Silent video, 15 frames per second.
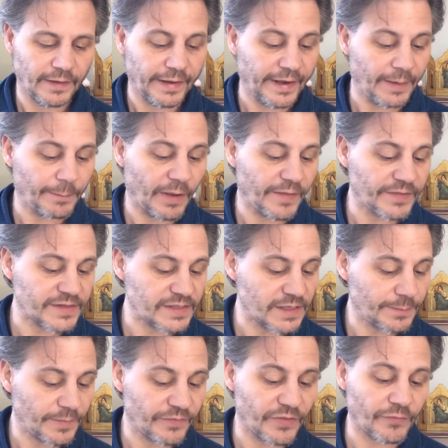and upon the
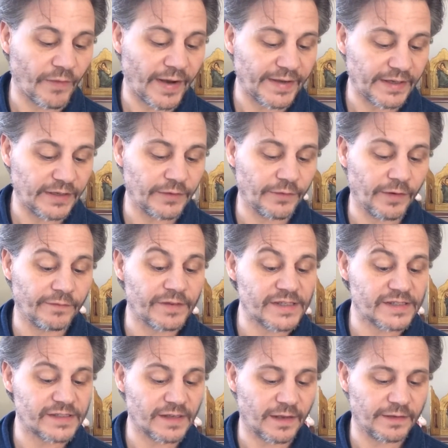tip of the right ear of his
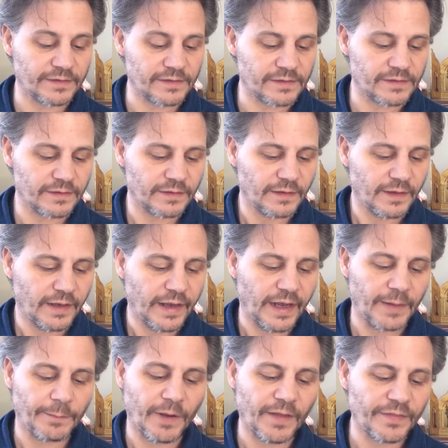sons,
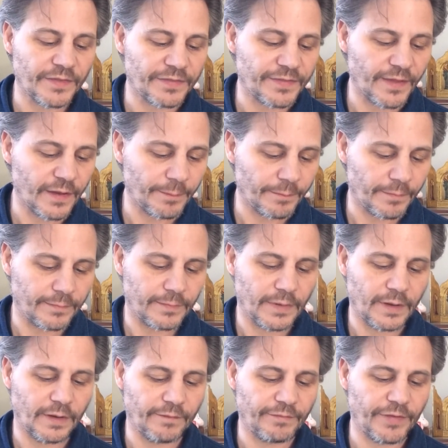and upon the thumb
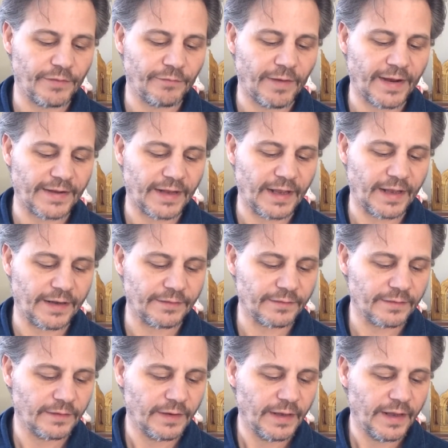of their right hand,
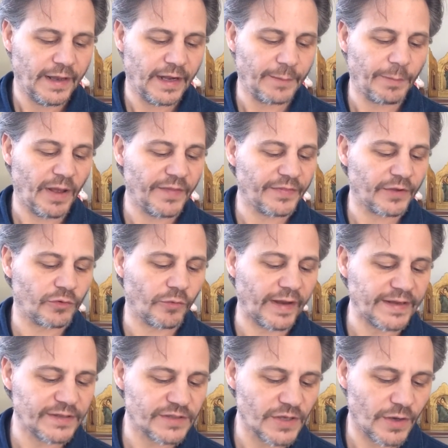and upon the
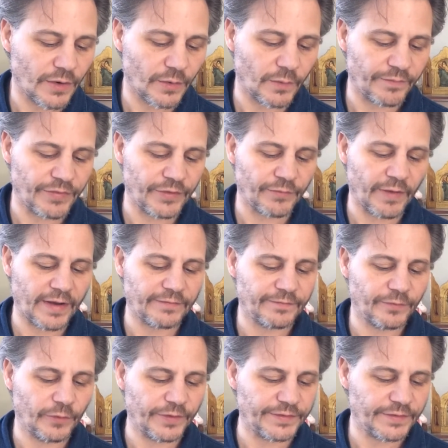great toe of their right
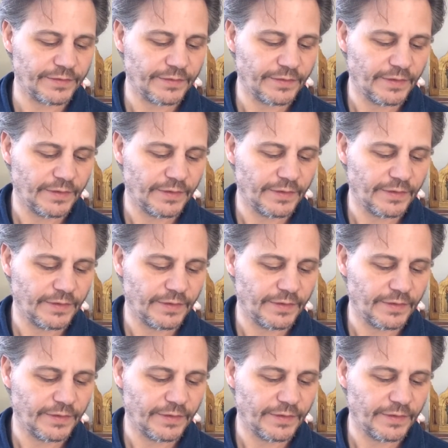foot,